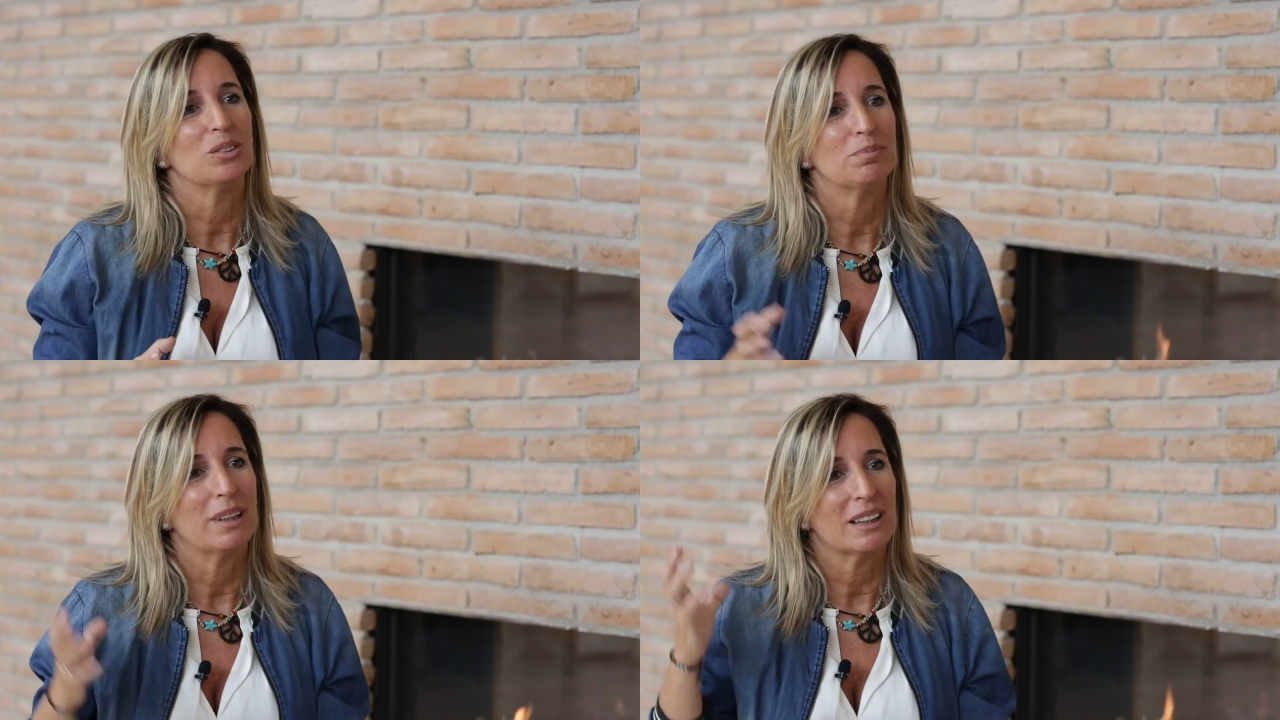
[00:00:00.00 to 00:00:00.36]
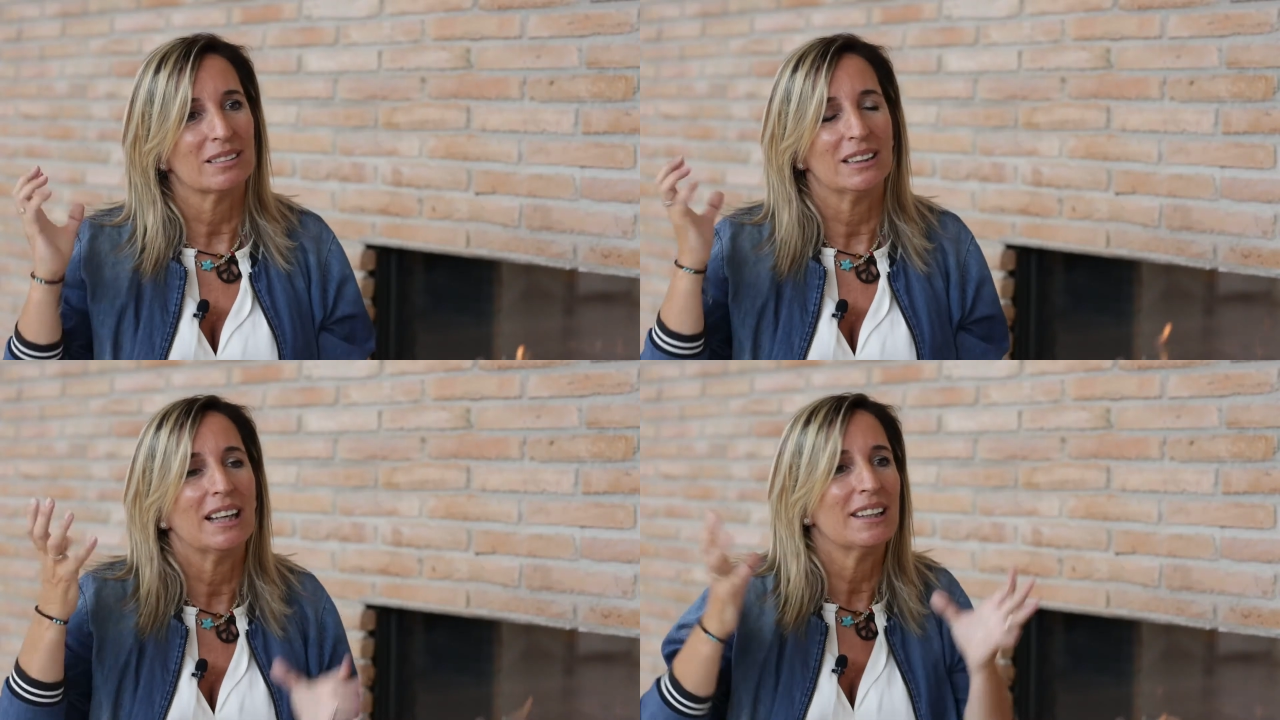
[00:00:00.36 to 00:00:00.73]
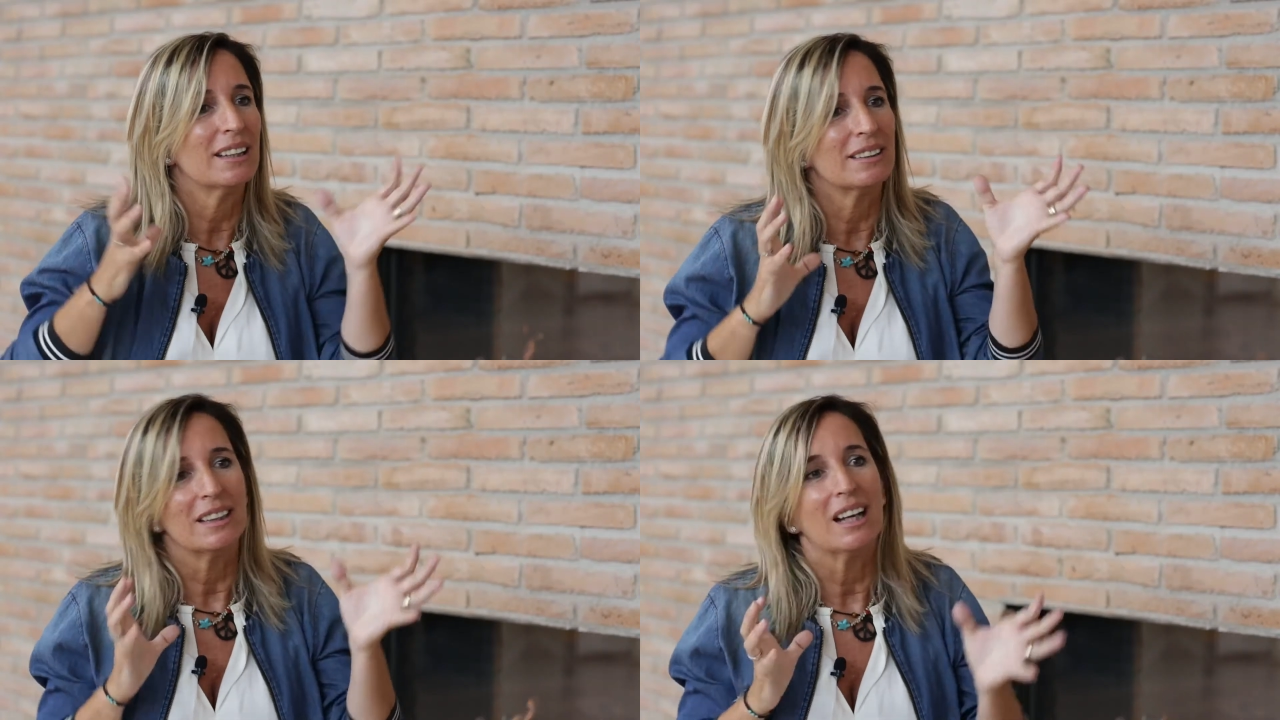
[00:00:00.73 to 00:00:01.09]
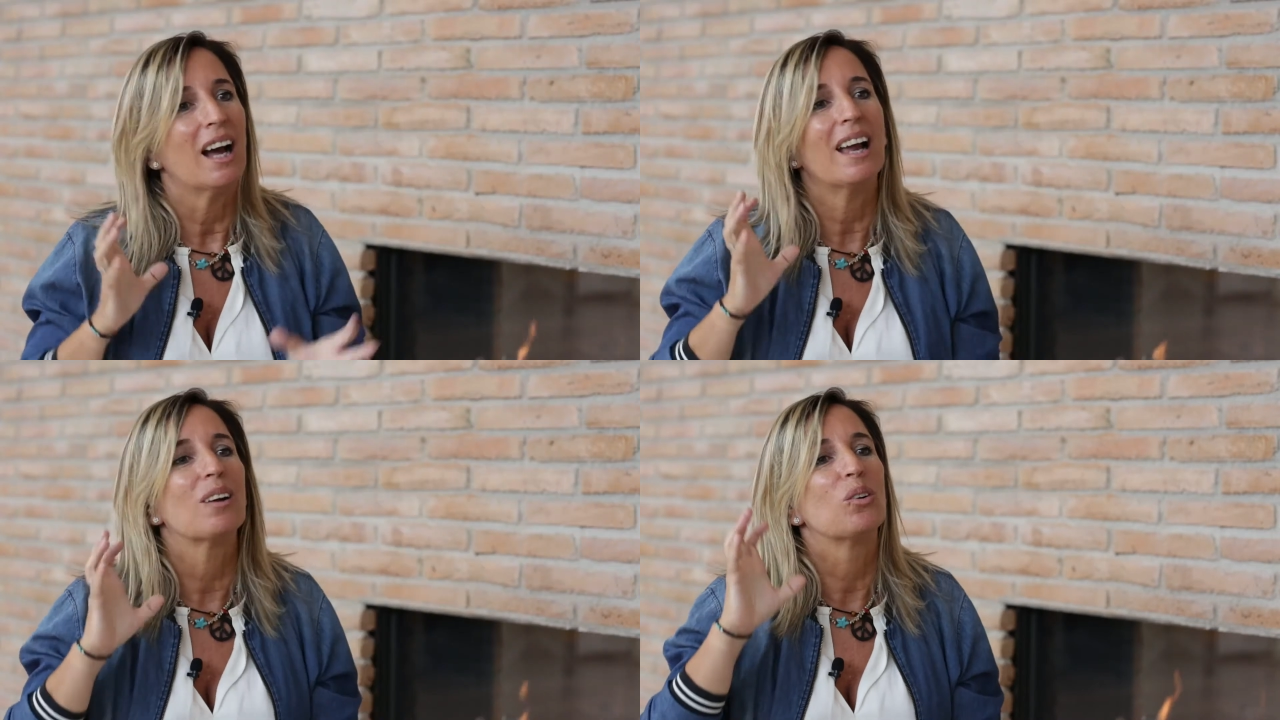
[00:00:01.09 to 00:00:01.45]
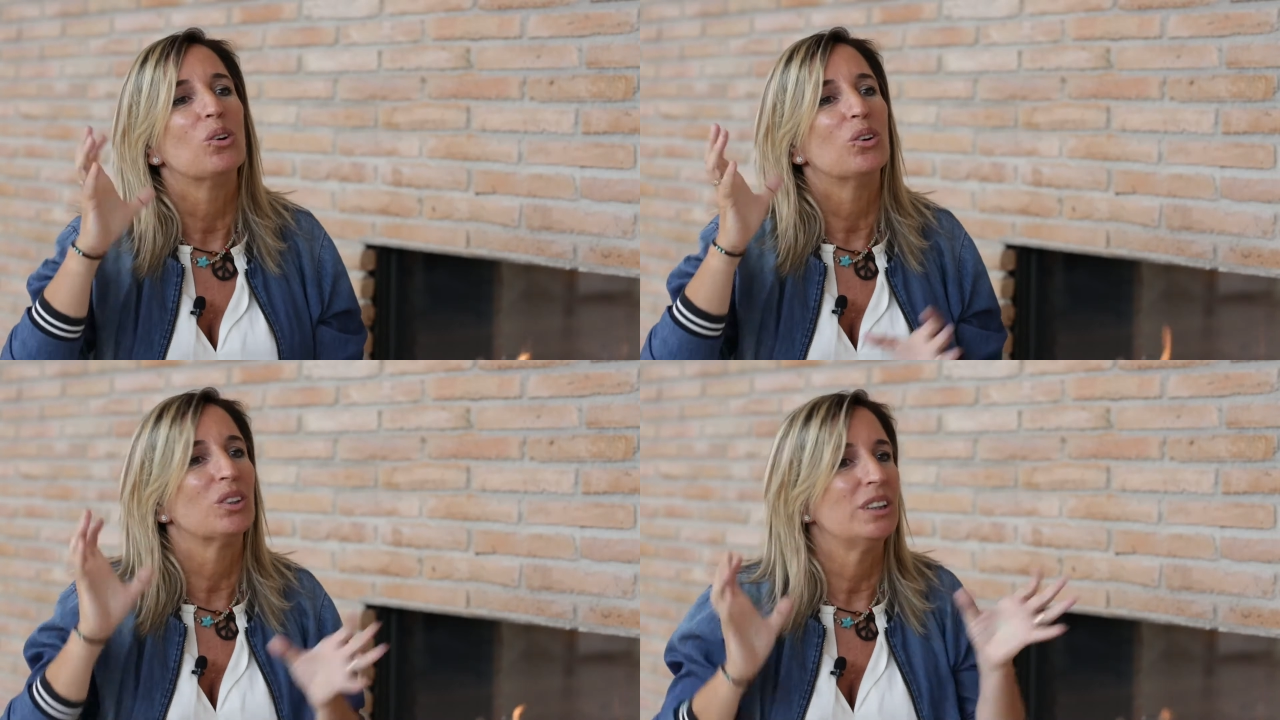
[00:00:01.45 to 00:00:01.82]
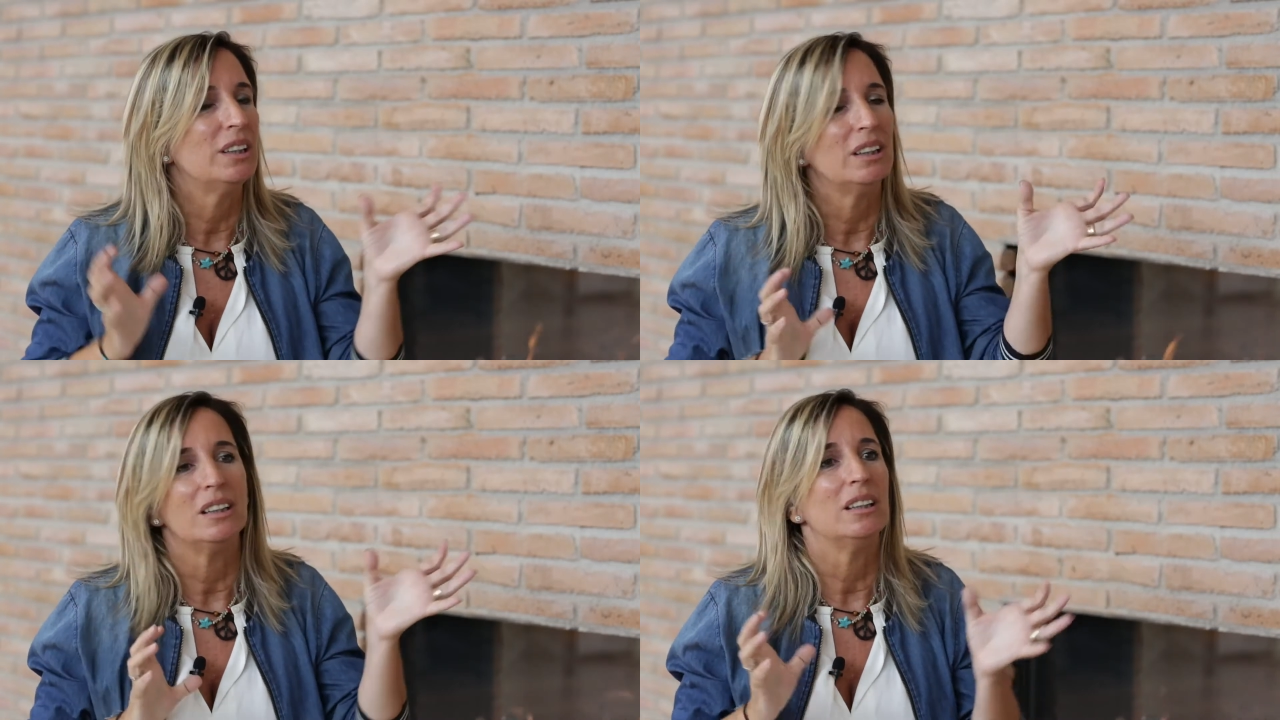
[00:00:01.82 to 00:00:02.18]
and to have all the input reflected on the
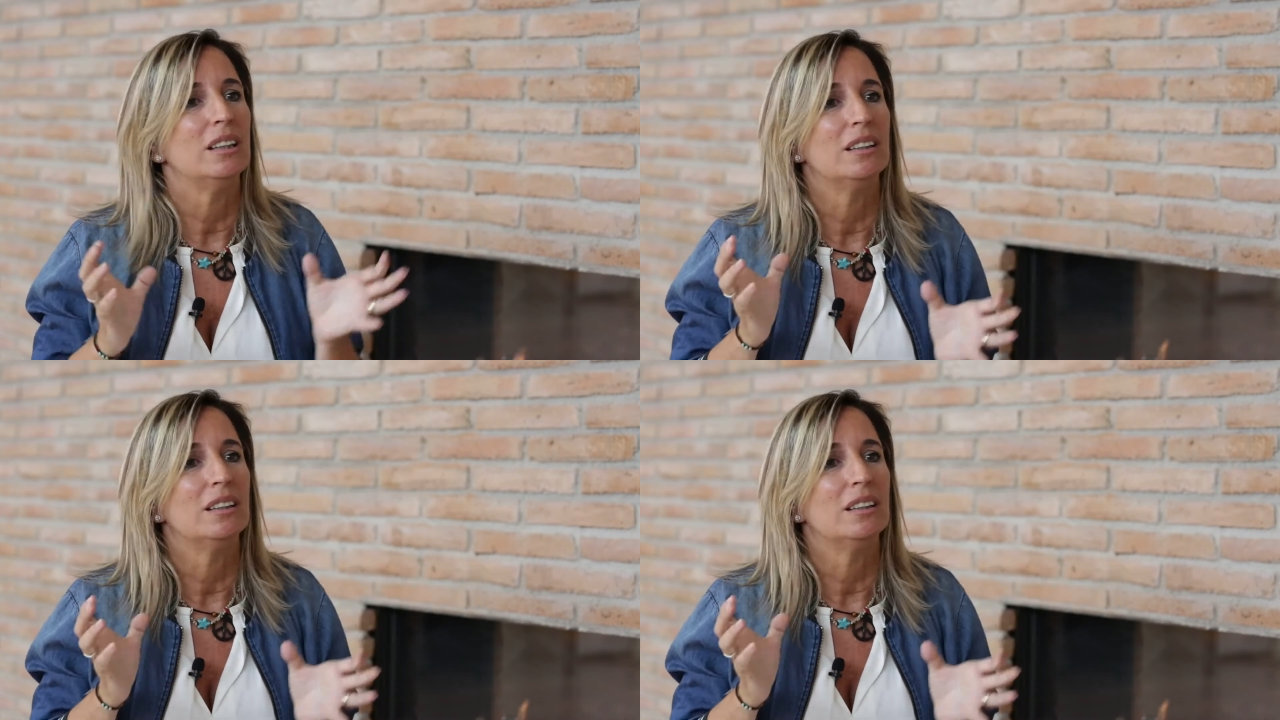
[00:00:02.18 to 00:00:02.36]
wall